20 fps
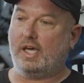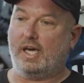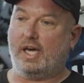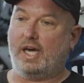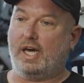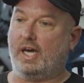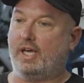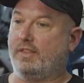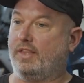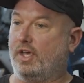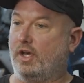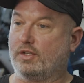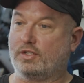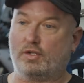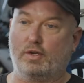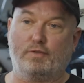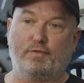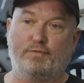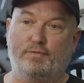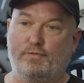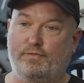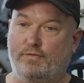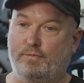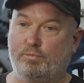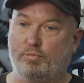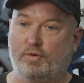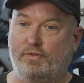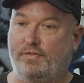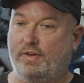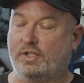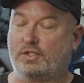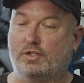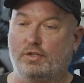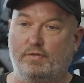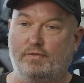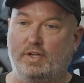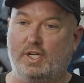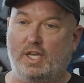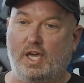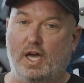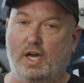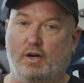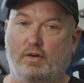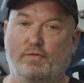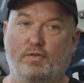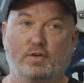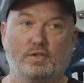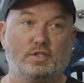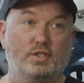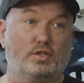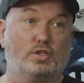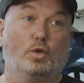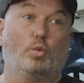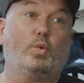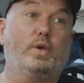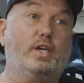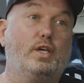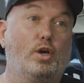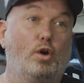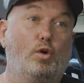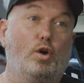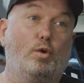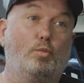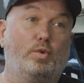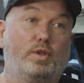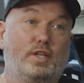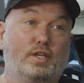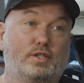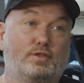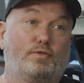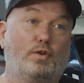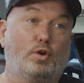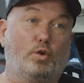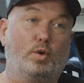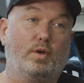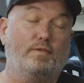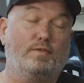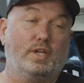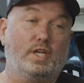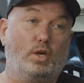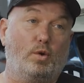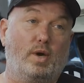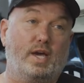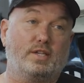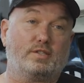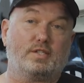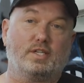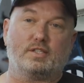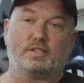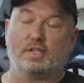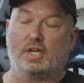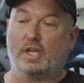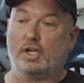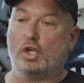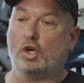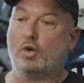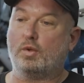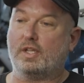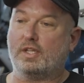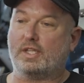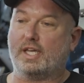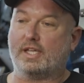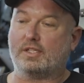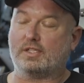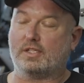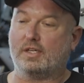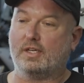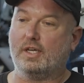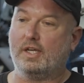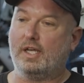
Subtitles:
They also have professional videographers, and so we go home with these photo and video assets. And I know that that's